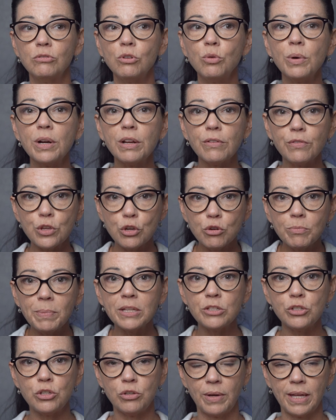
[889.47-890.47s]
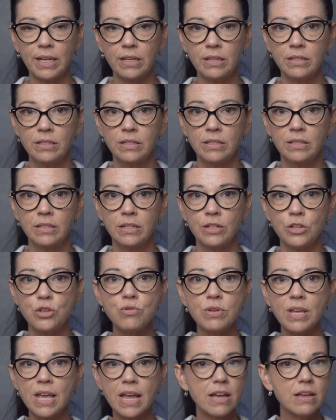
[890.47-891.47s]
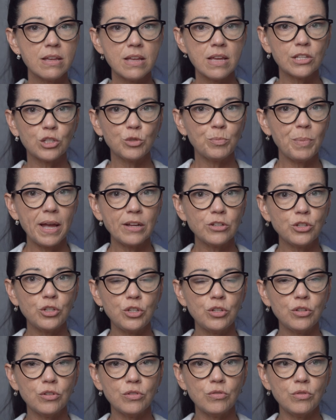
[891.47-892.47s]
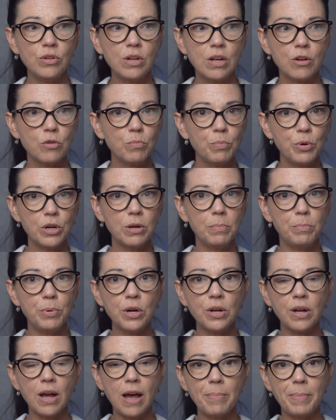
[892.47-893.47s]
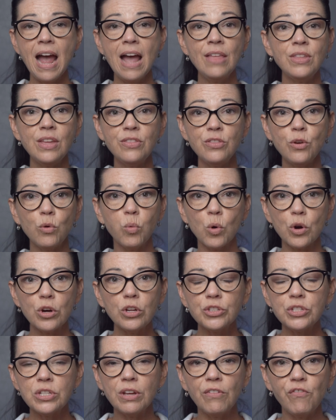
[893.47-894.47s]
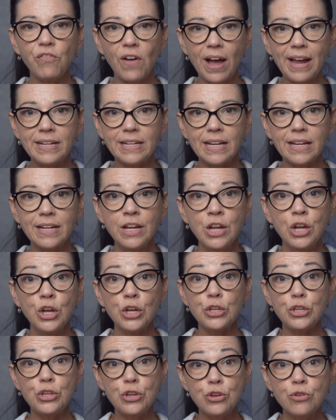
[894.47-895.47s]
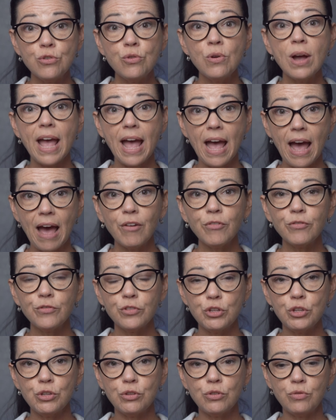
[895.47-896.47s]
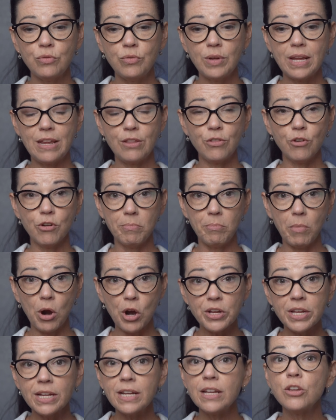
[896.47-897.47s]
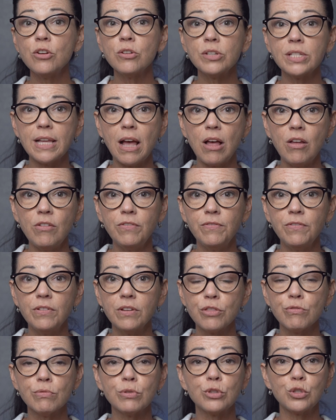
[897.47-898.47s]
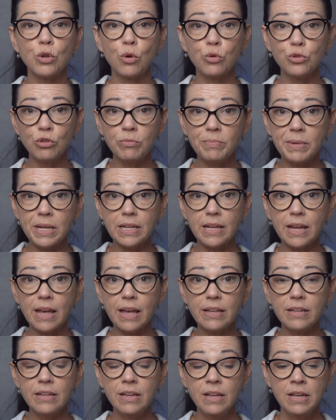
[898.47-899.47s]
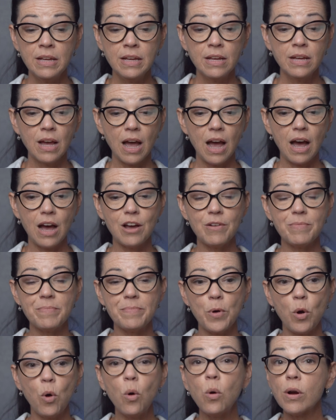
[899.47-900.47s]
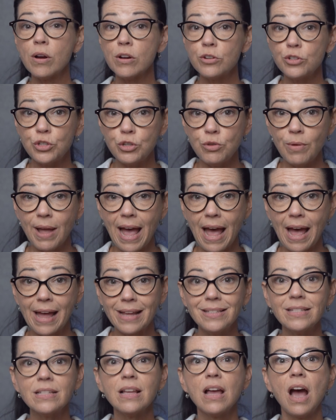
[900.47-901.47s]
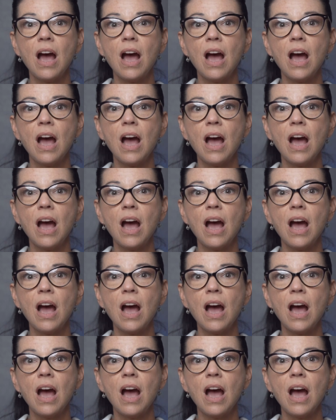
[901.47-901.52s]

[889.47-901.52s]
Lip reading: Well, what have you been doing? You can't expect to put a book up and then the world to find it. You have to either market it yourself through social media, or do ads.